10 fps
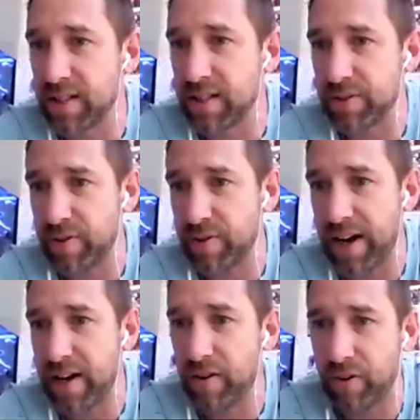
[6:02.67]
in
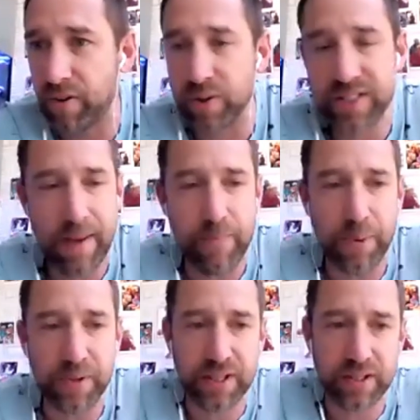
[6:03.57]
Australia or temperate
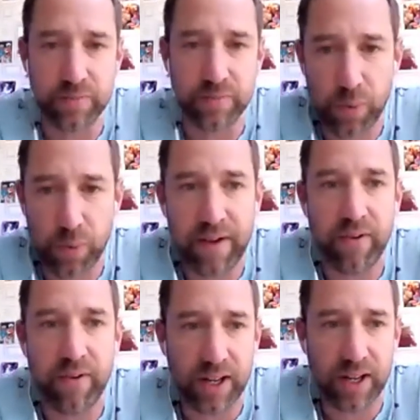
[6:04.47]
systems,
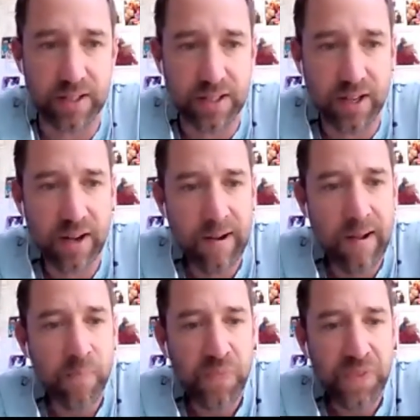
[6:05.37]
whatever it is.
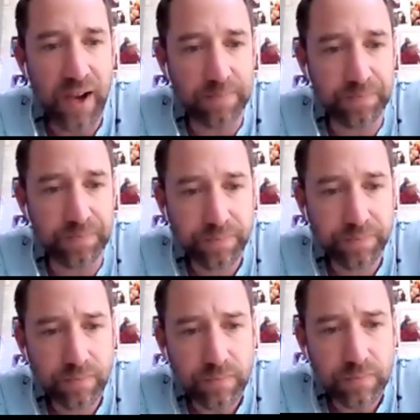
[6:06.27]
And
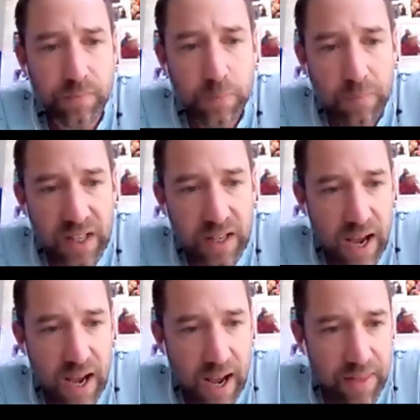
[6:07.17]

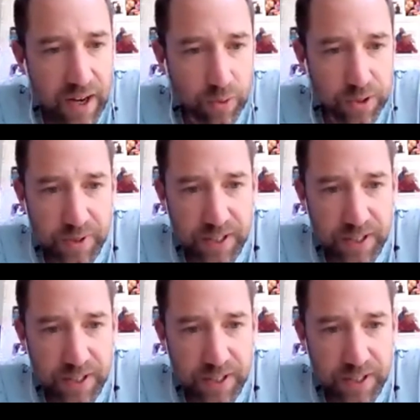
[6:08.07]
then ultimately,